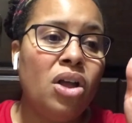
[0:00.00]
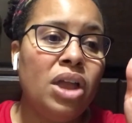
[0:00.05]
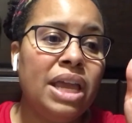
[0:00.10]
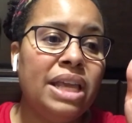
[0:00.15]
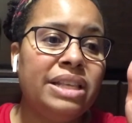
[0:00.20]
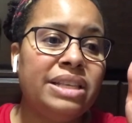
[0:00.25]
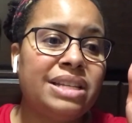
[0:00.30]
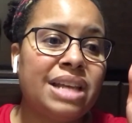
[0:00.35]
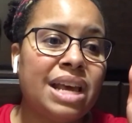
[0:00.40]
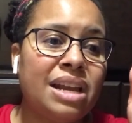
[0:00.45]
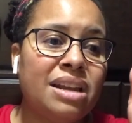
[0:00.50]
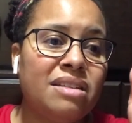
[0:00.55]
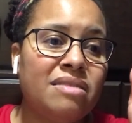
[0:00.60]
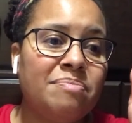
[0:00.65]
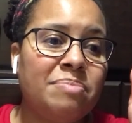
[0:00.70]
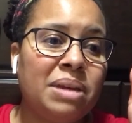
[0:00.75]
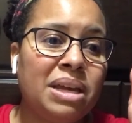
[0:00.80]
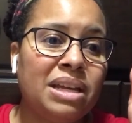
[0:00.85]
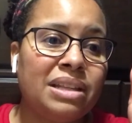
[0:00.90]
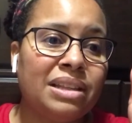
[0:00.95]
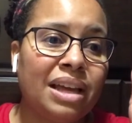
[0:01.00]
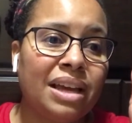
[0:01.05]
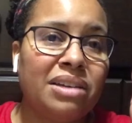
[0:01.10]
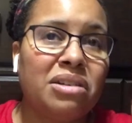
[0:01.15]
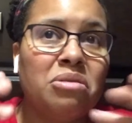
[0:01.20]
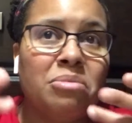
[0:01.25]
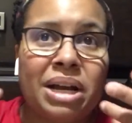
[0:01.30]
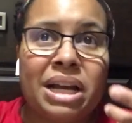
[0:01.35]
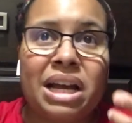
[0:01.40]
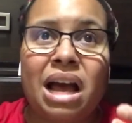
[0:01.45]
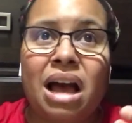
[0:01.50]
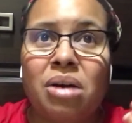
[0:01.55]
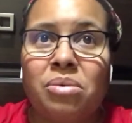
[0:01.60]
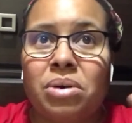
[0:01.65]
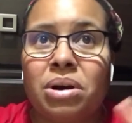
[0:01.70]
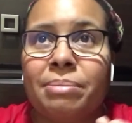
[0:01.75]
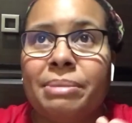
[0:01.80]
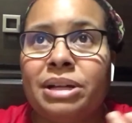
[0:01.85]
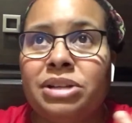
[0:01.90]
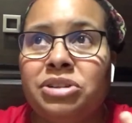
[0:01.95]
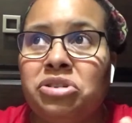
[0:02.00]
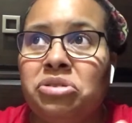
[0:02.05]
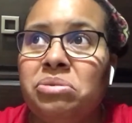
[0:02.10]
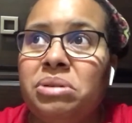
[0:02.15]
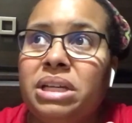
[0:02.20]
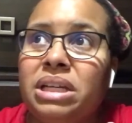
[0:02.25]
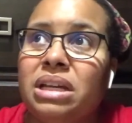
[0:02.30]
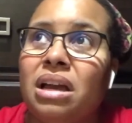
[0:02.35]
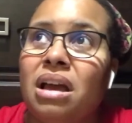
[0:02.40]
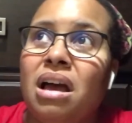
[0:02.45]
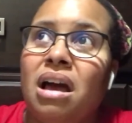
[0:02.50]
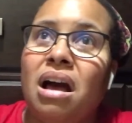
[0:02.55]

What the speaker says: Instead of being like, oh my God, what am I doing?